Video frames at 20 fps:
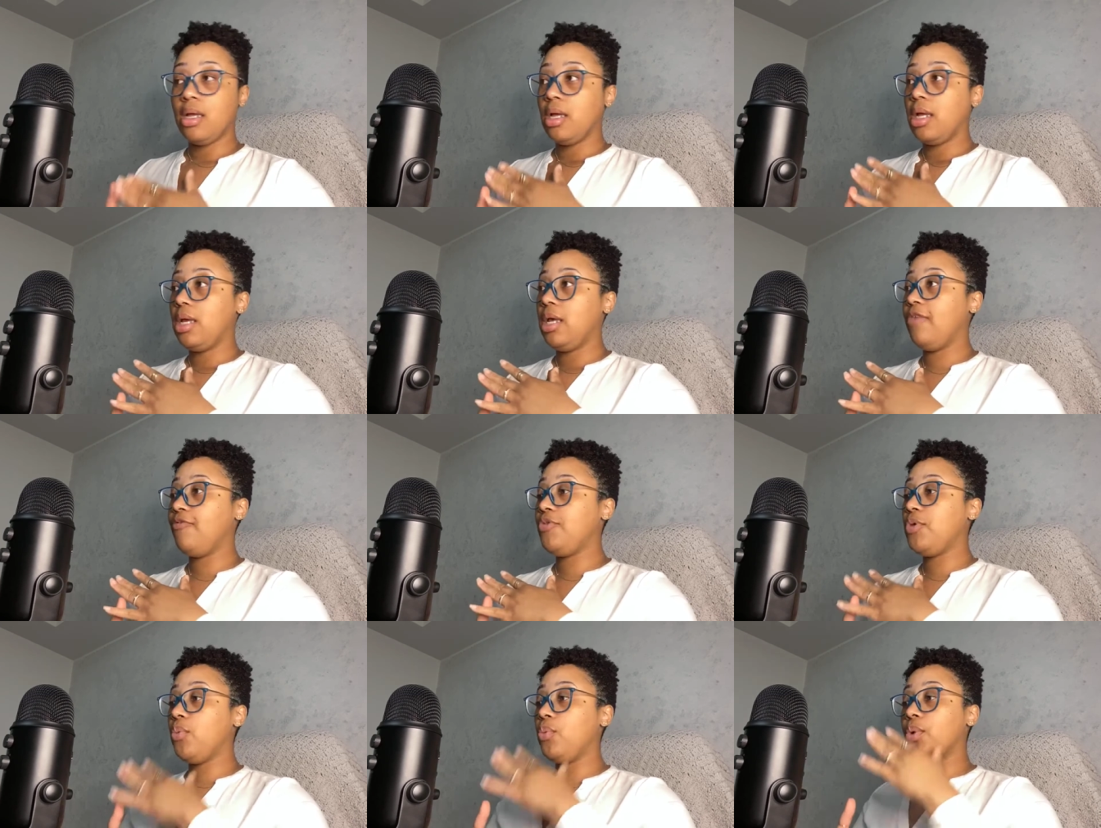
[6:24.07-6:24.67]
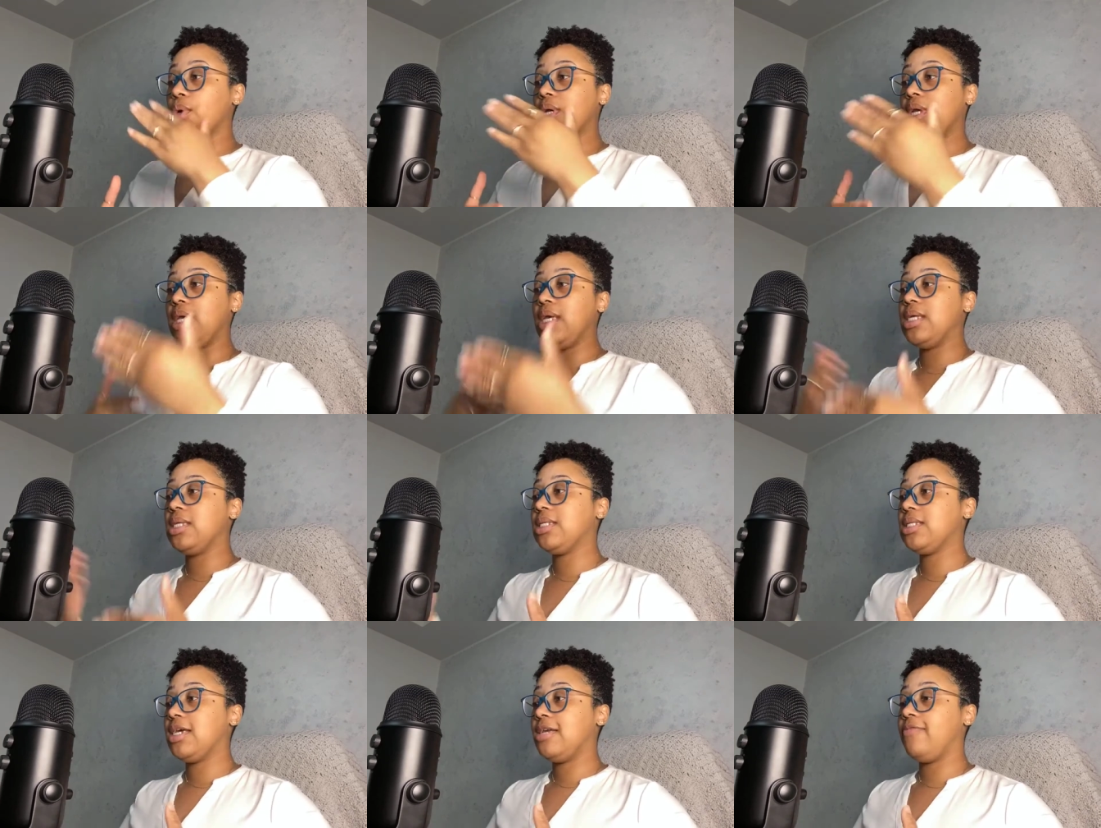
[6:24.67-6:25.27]
If you're working
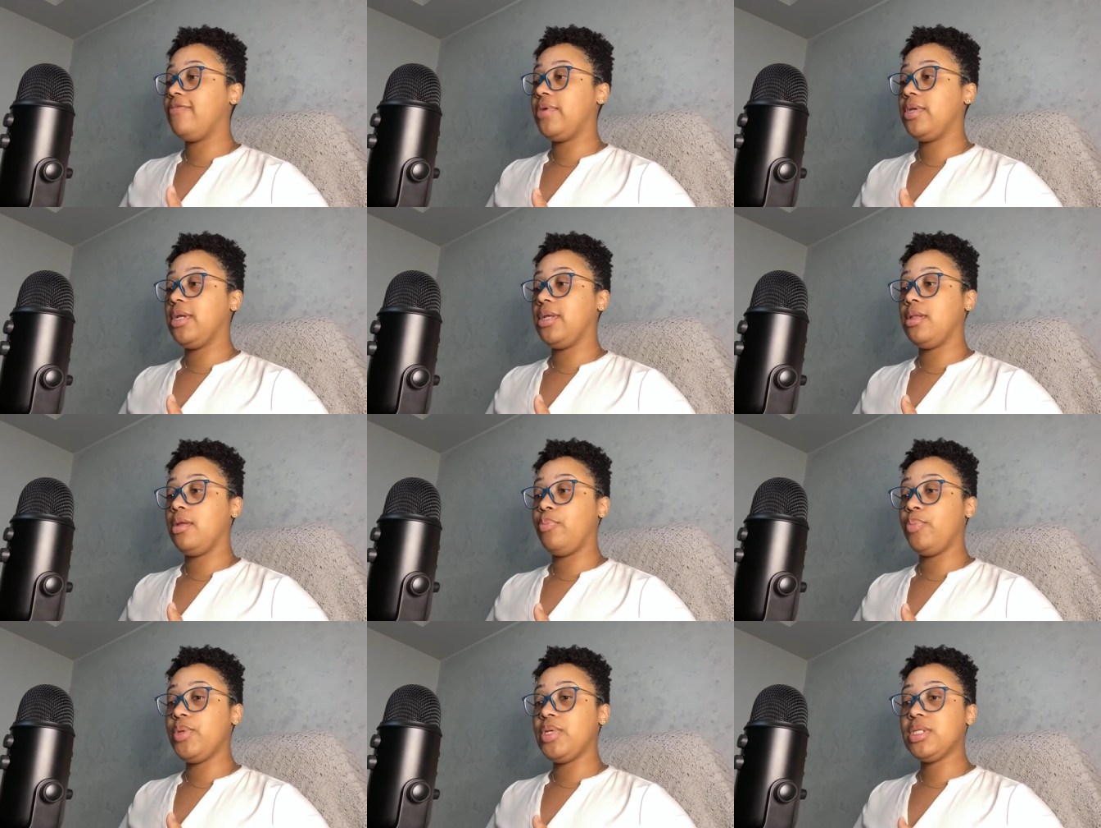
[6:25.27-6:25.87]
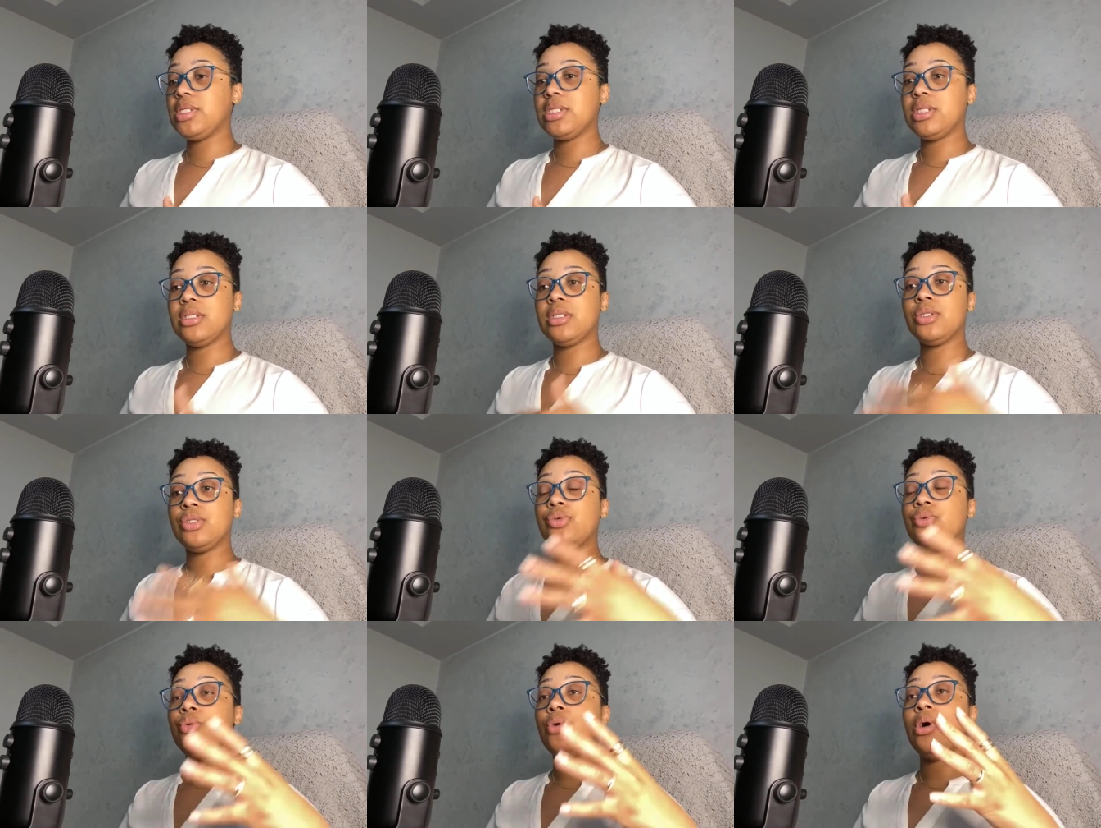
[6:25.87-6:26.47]
inside of another business
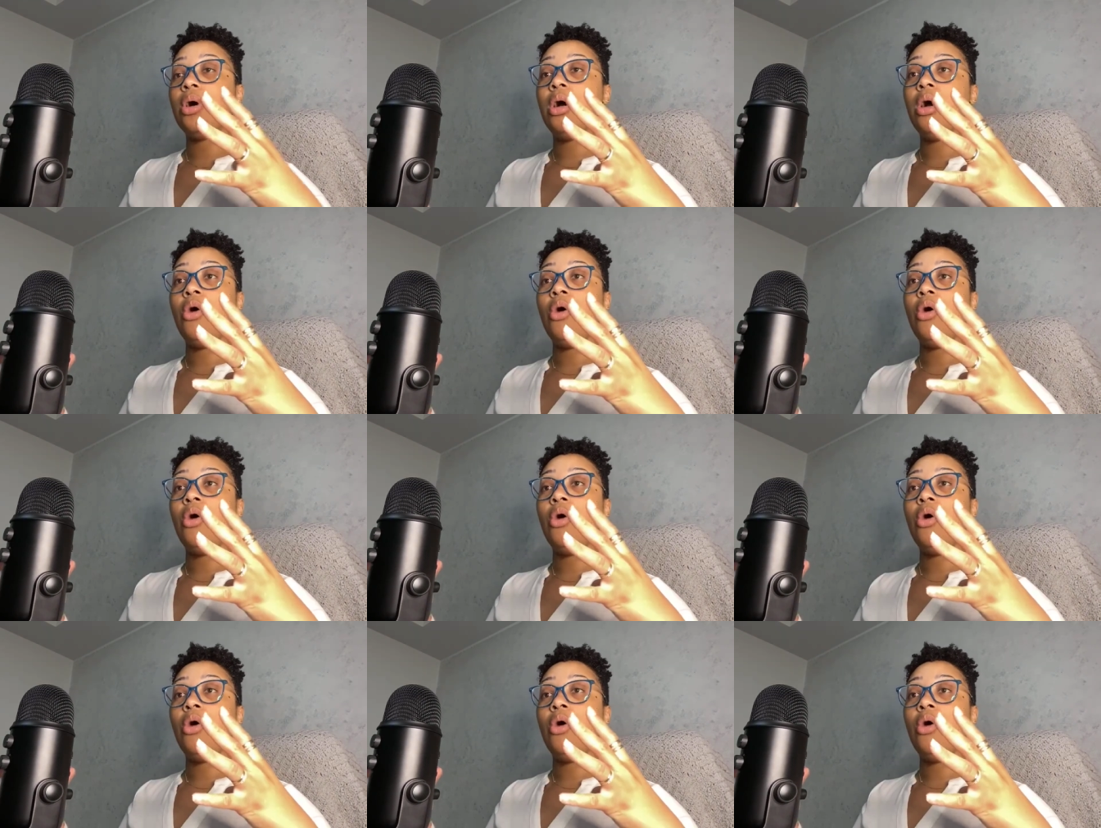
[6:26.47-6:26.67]
to